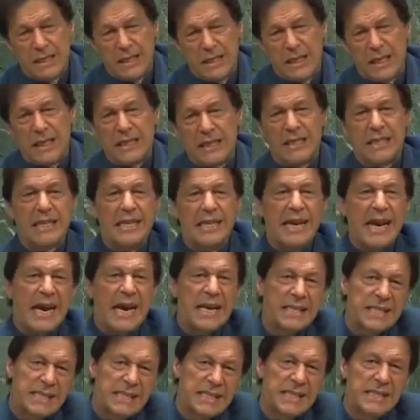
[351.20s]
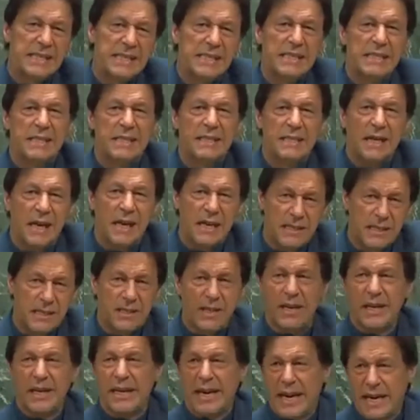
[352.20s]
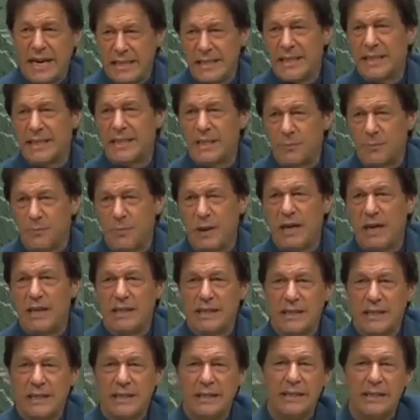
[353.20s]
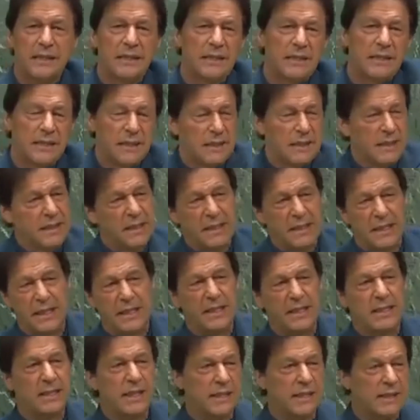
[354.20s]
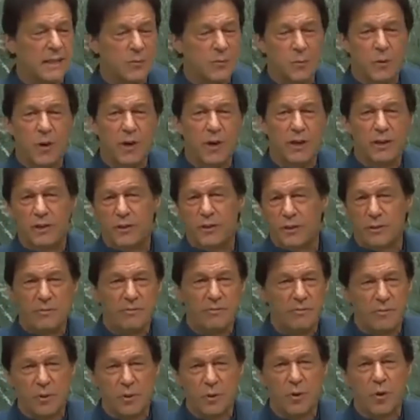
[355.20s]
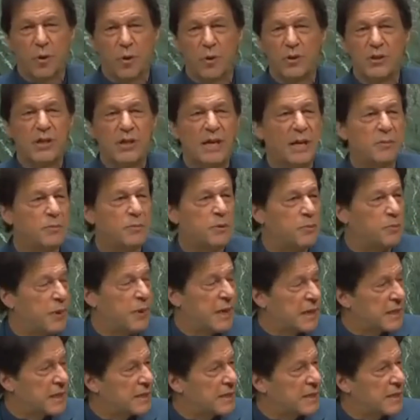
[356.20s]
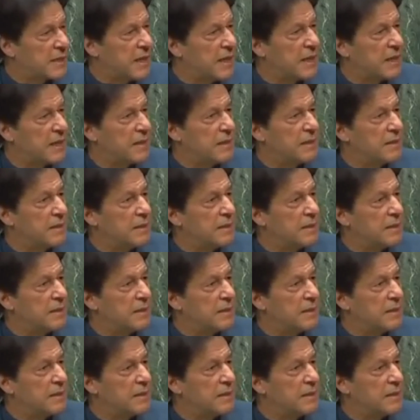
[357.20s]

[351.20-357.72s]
It's a nationalist, ultra-nationalist party. It doesn't want to cozy up to Pakistan.